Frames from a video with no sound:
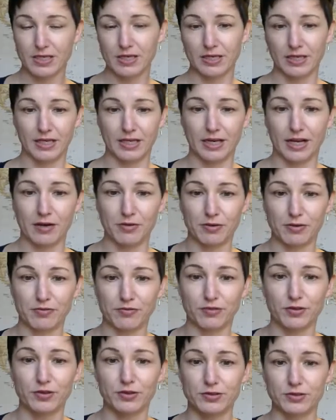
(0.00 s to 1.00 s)
And I
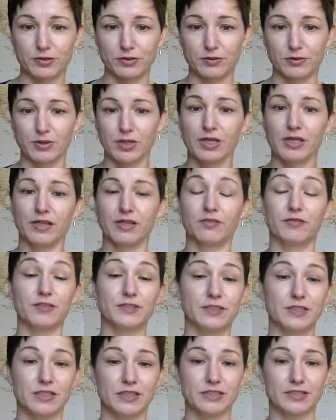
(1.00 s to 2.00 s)
refer to the
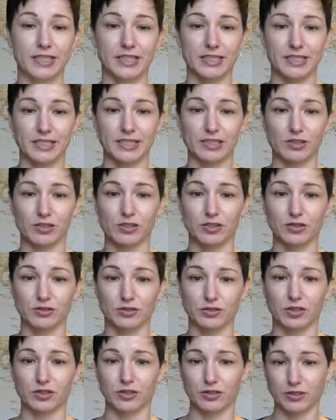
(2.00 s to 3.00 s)
Facilitating
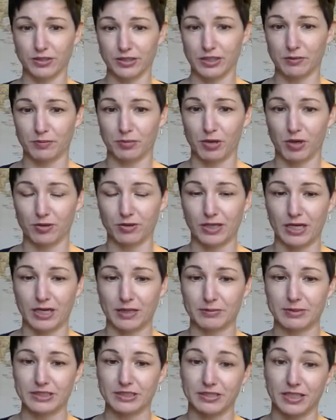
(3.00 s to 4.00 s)
Intercultural Learning program
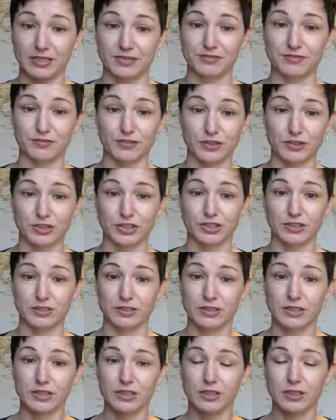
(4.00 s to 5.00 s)
as kind of version